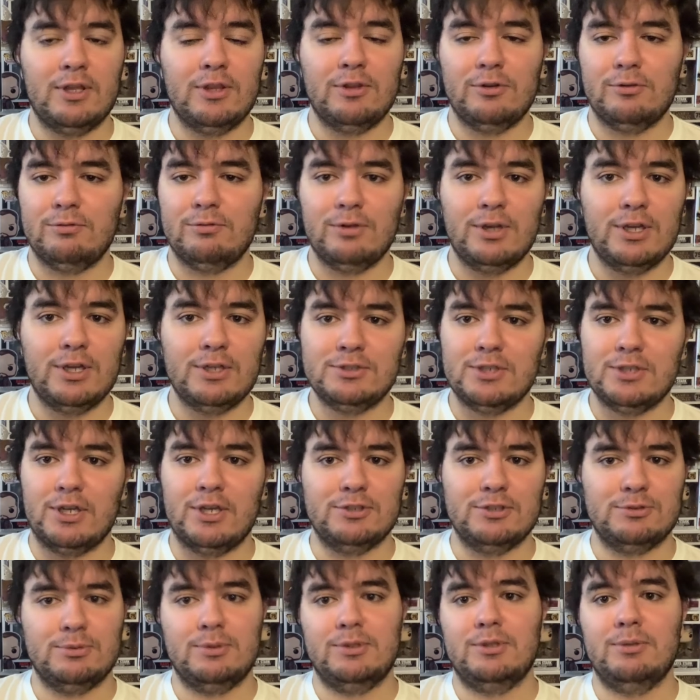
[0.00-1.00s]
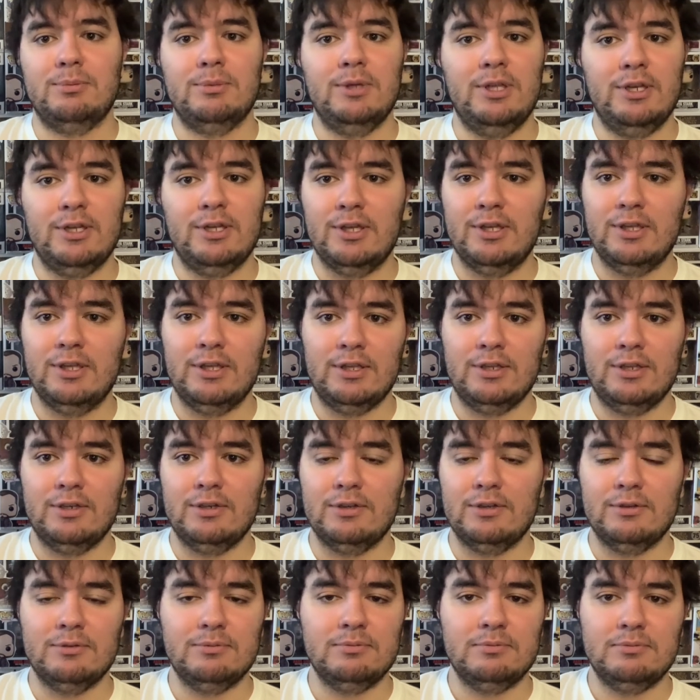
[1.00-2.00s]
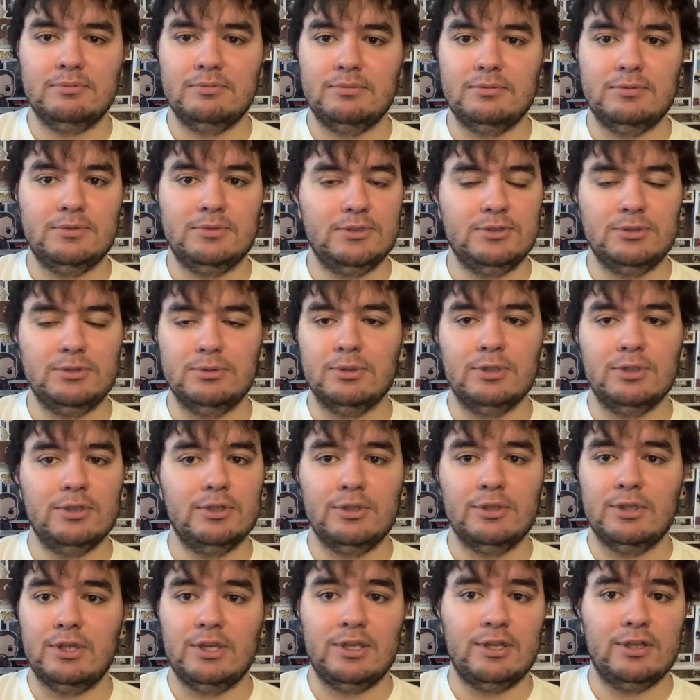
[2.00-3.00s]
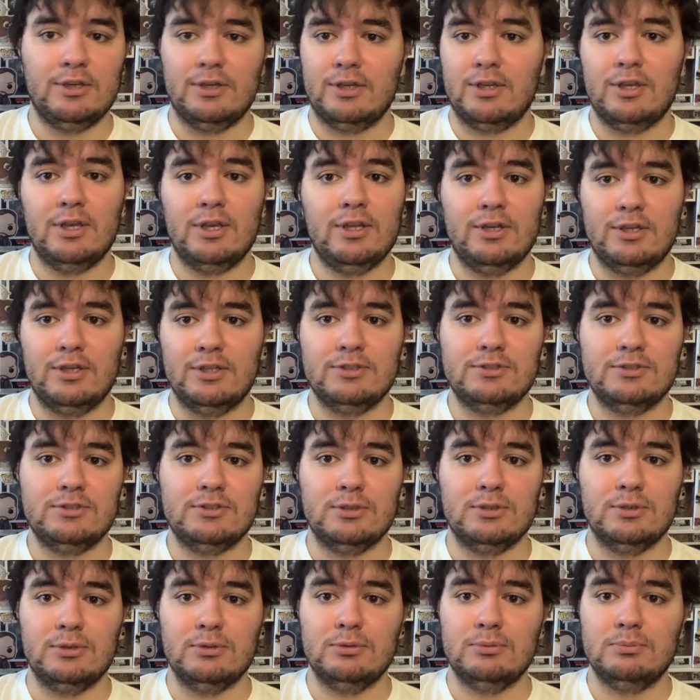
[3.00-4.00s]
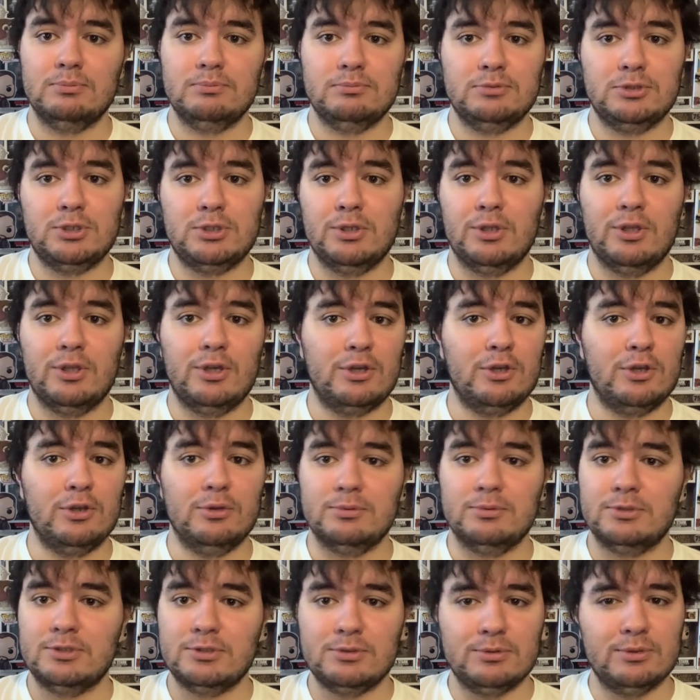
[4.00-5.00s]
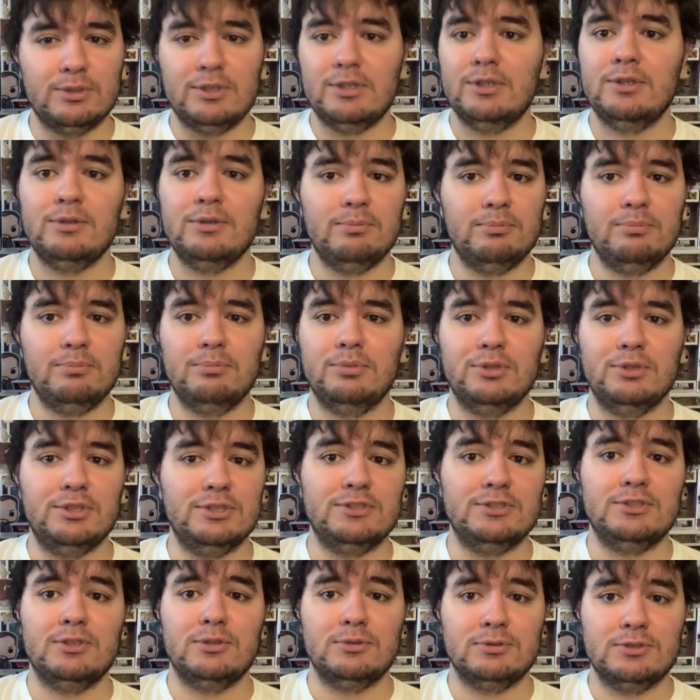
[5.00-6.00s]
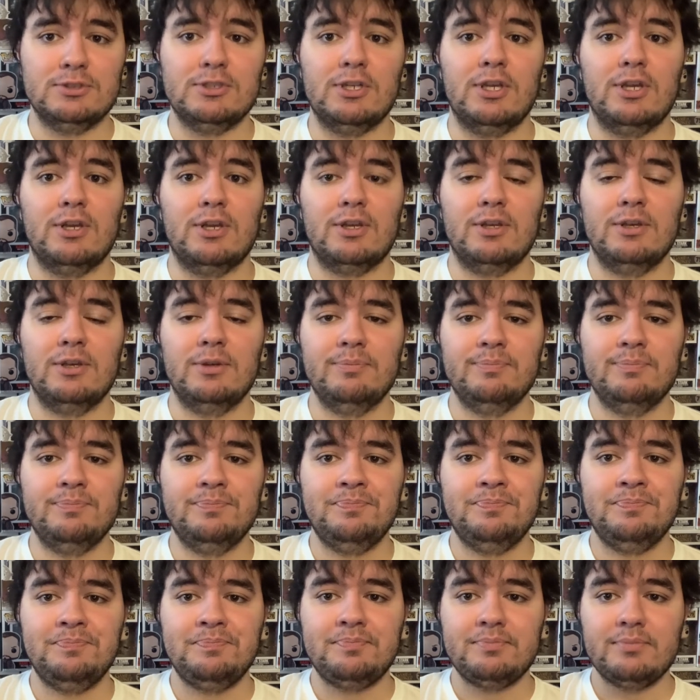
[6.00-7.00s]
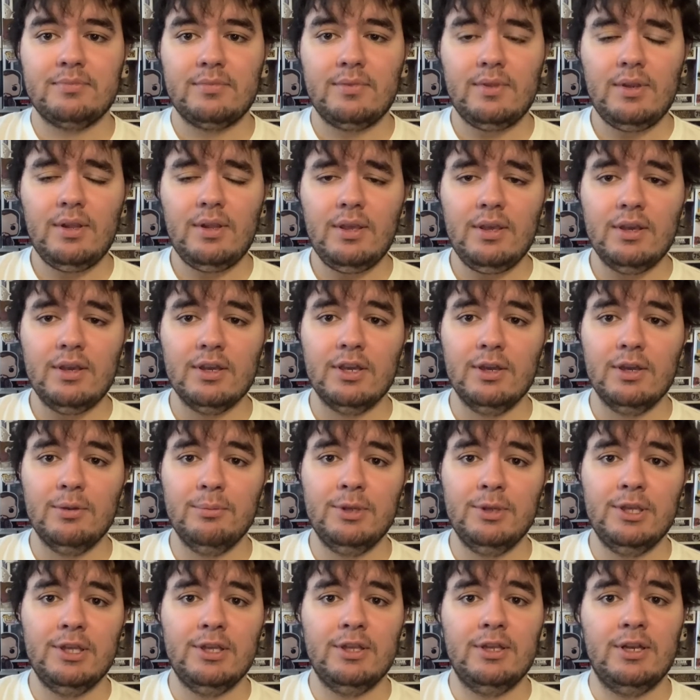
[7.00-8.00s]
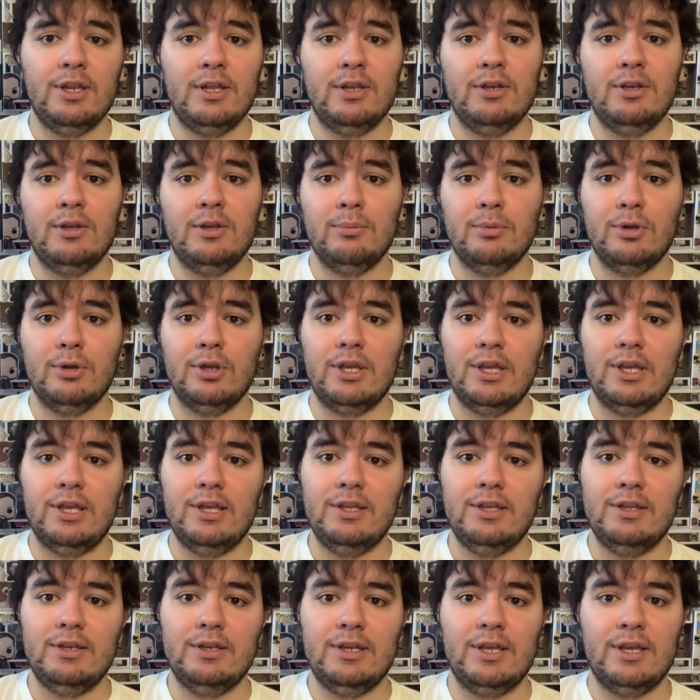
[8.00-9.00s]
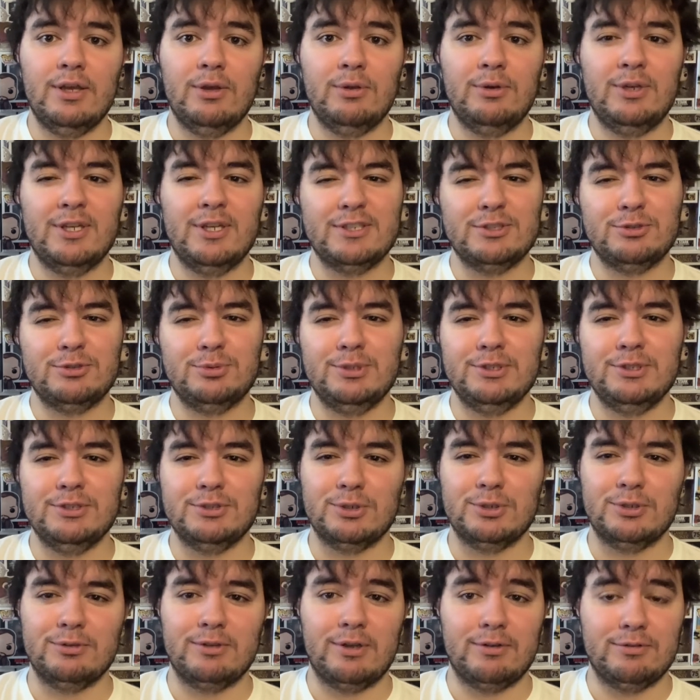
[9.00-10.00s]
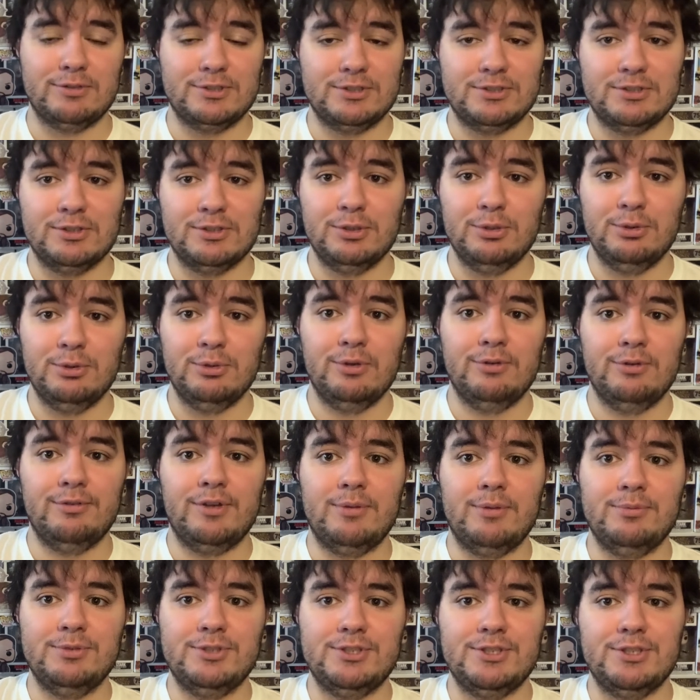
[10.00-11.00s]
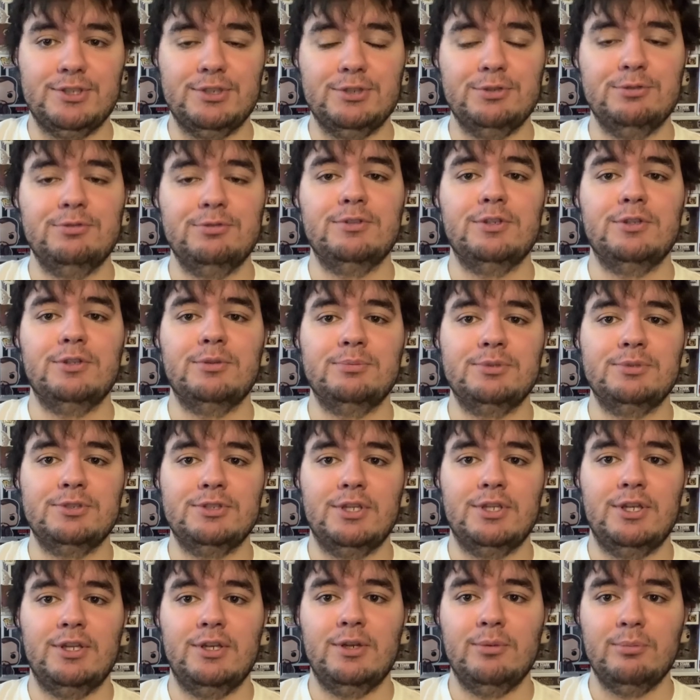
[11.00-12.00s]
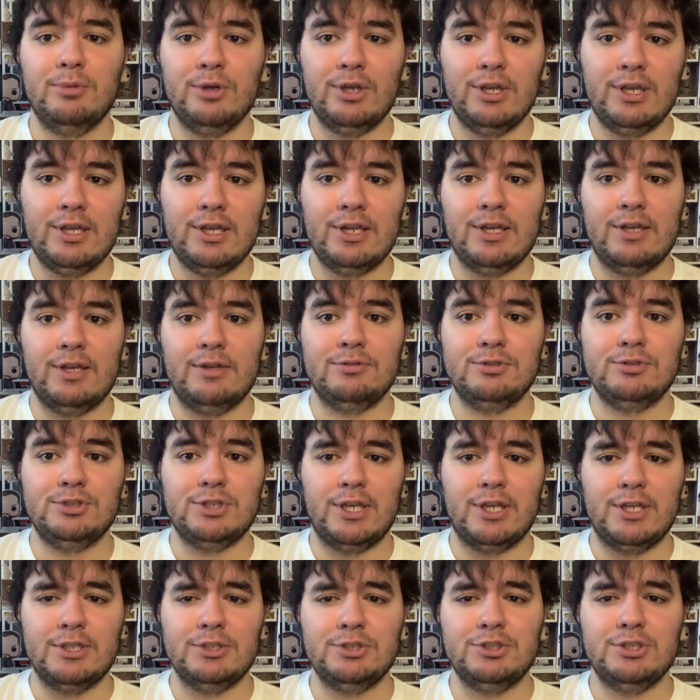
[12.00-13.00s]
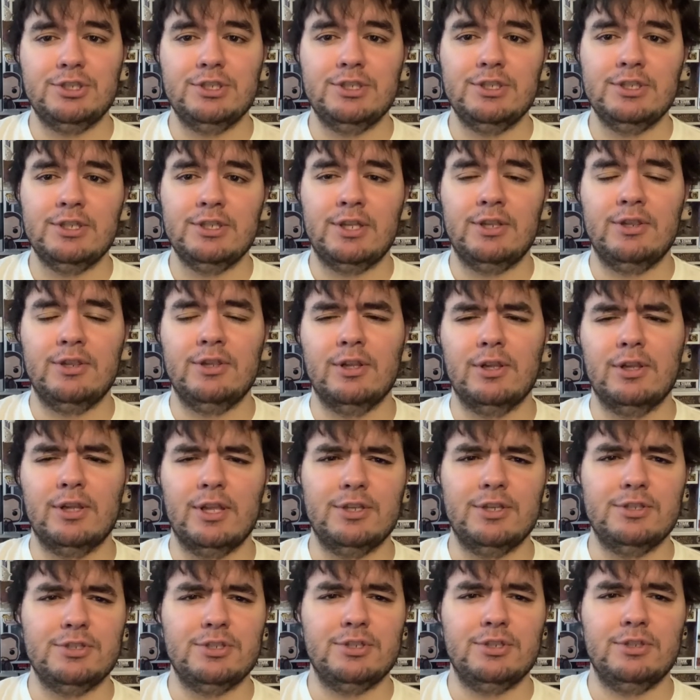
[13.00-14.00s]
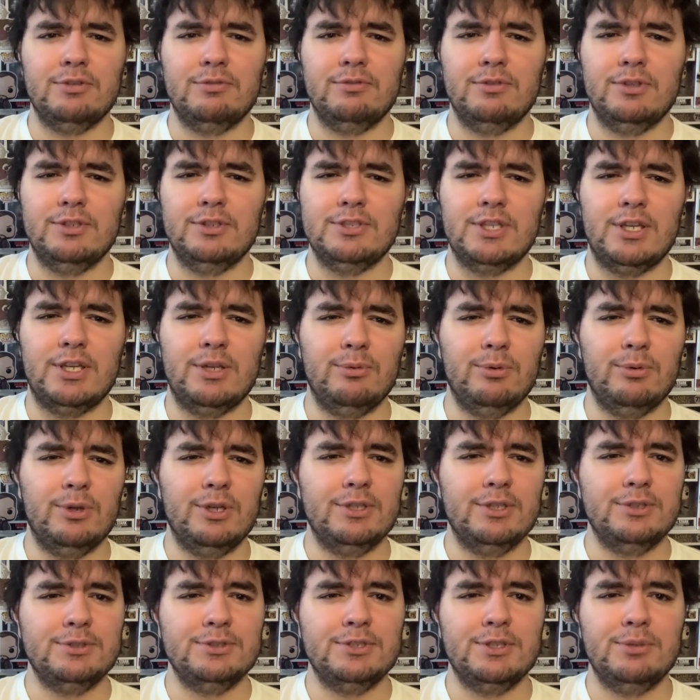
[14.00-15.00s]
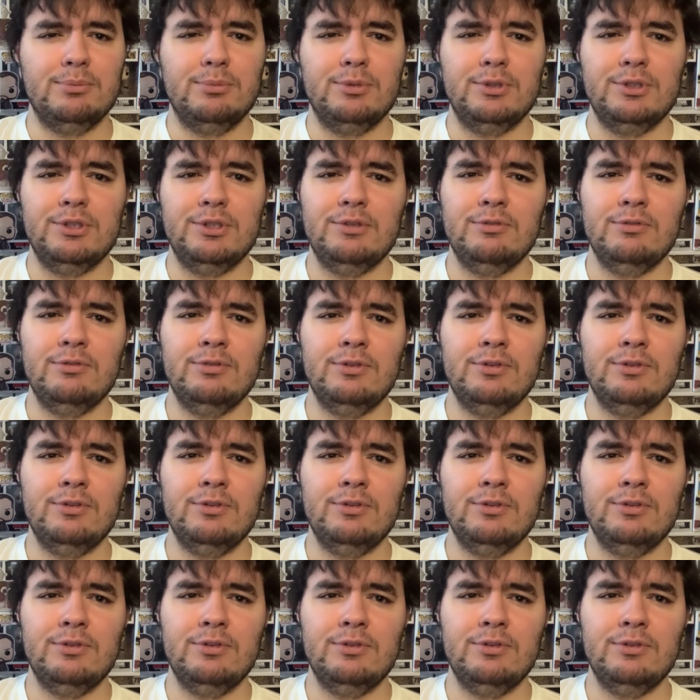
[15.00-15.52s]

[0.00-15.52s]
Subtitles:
franchise with him in it, and Doolittle ain't gonna cut it. So Sherlock Holmes 3, please don't suck. Coming in at number 8, now next we sort of have a slew of MCU films. At number 8, I have Shang-Chi and the Legend of the Ten Rings, I believe,